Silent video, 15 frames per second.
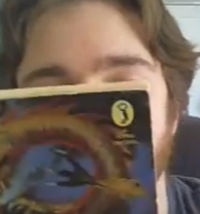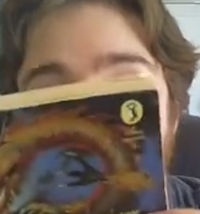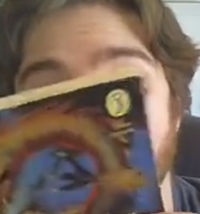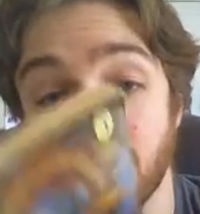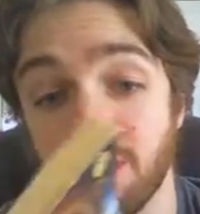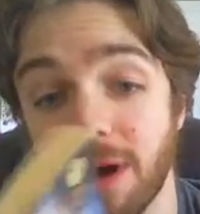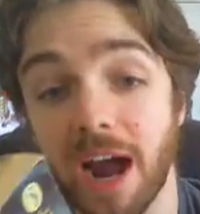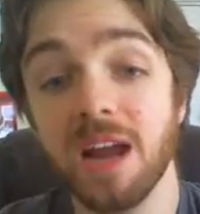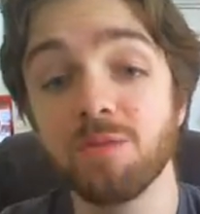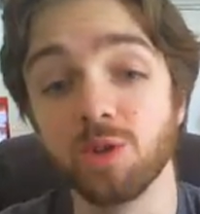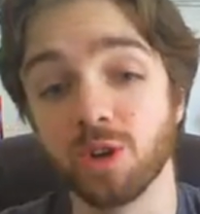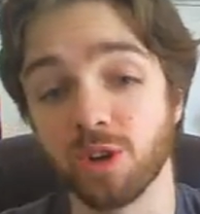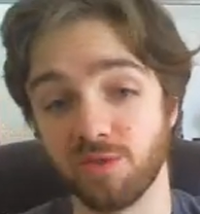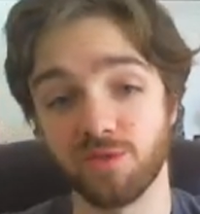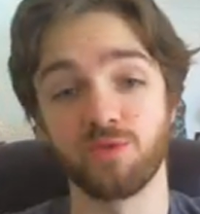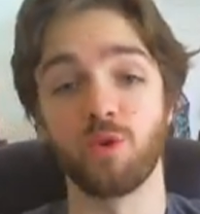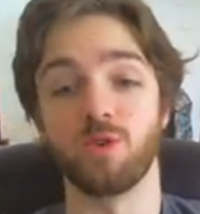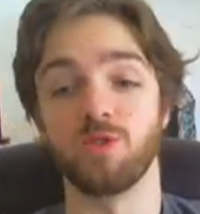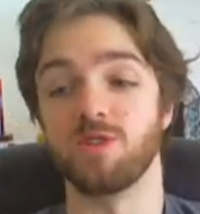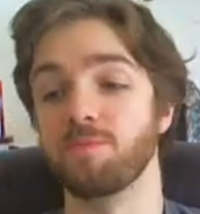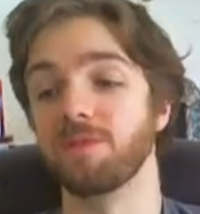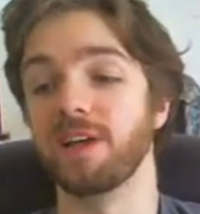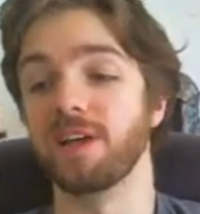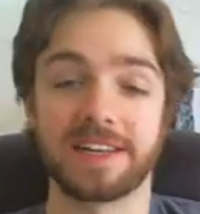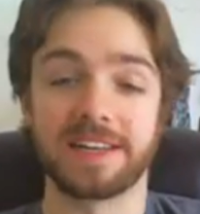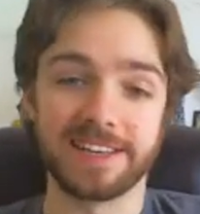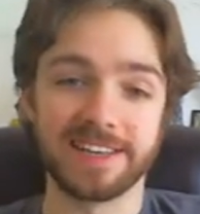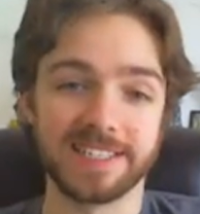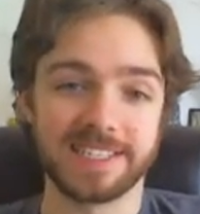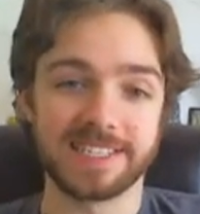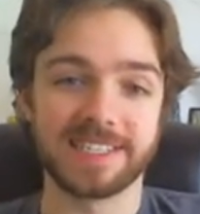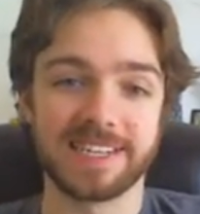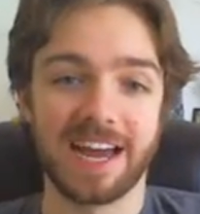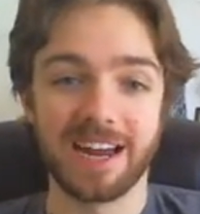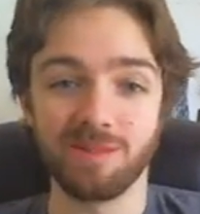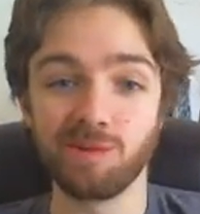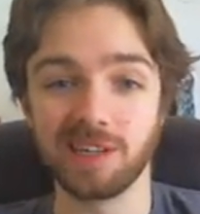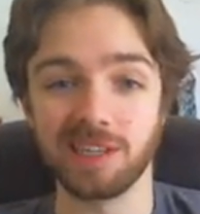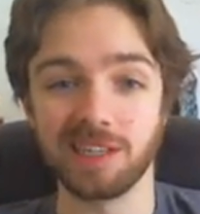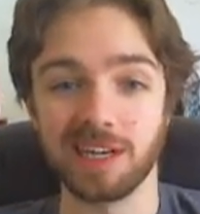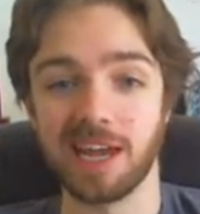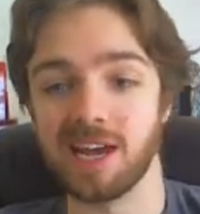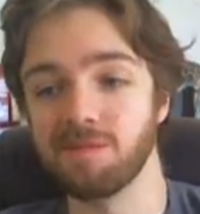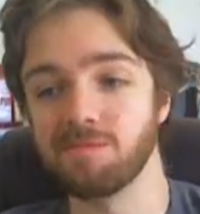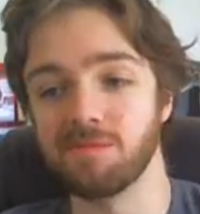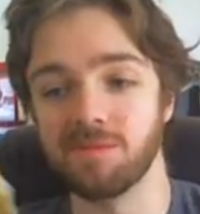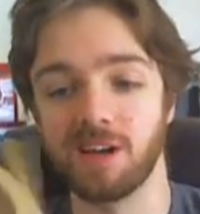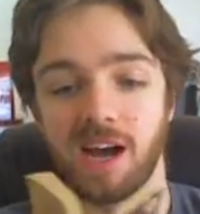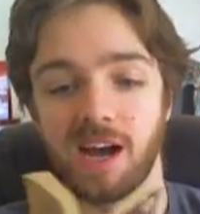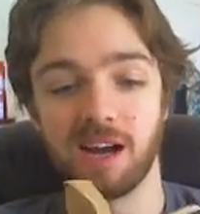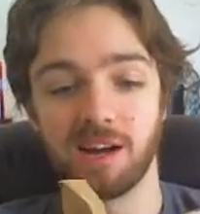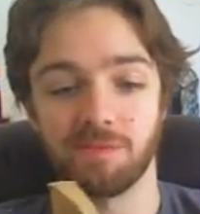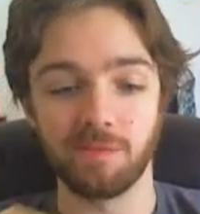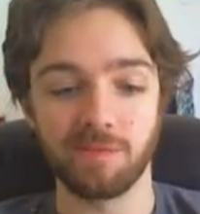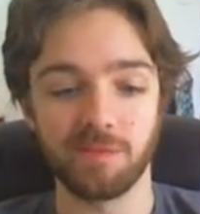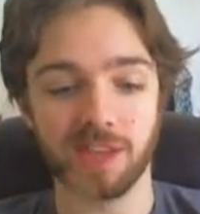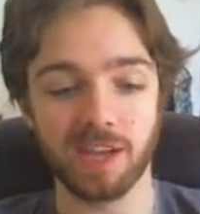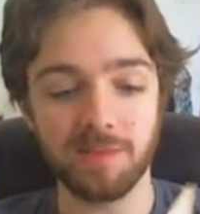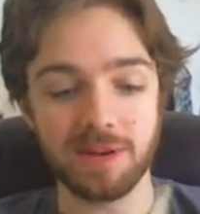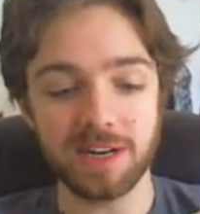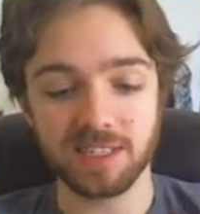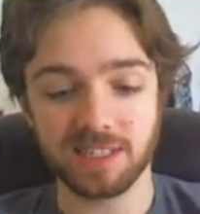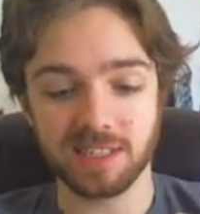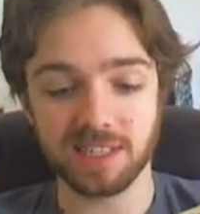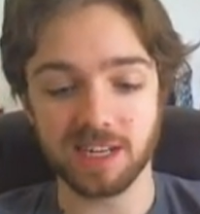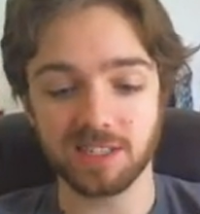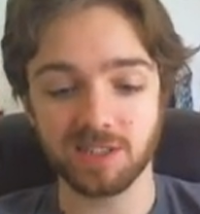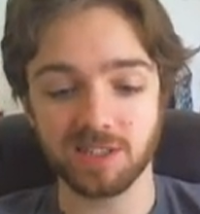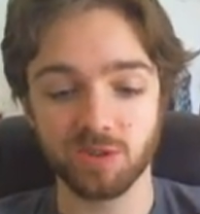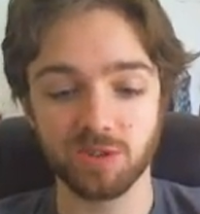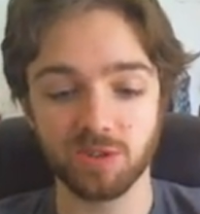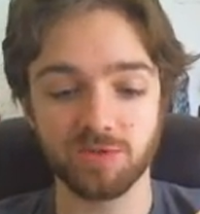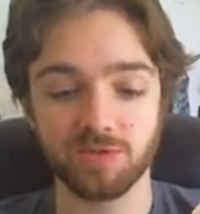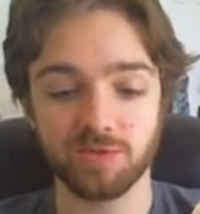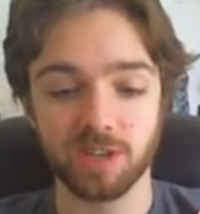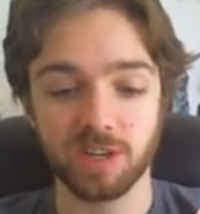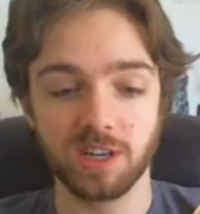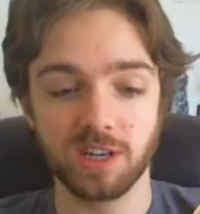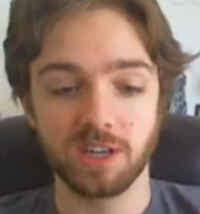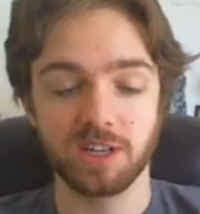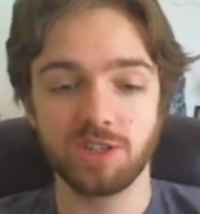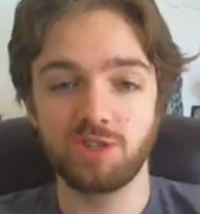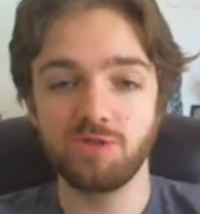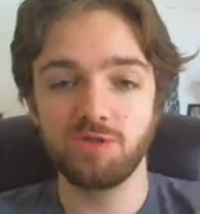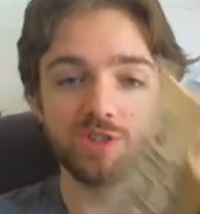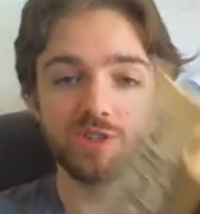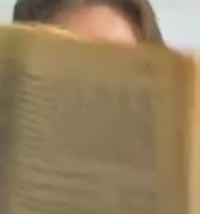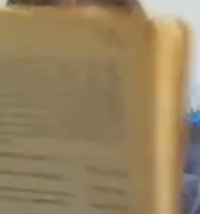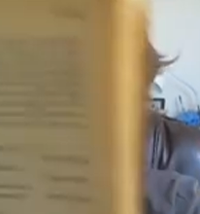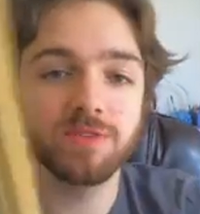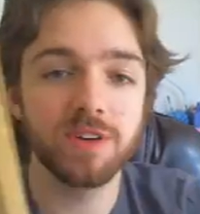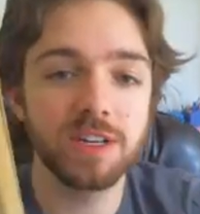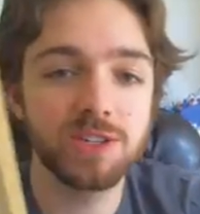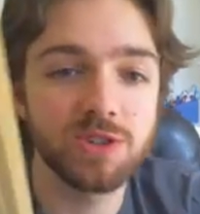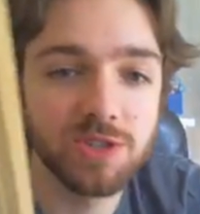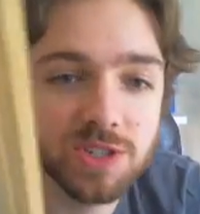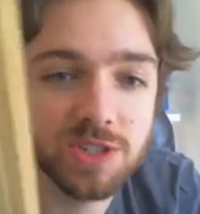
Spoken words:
So anyway, I am looking forward to playing this. I really am. I mean, it's sort of choose your own adventure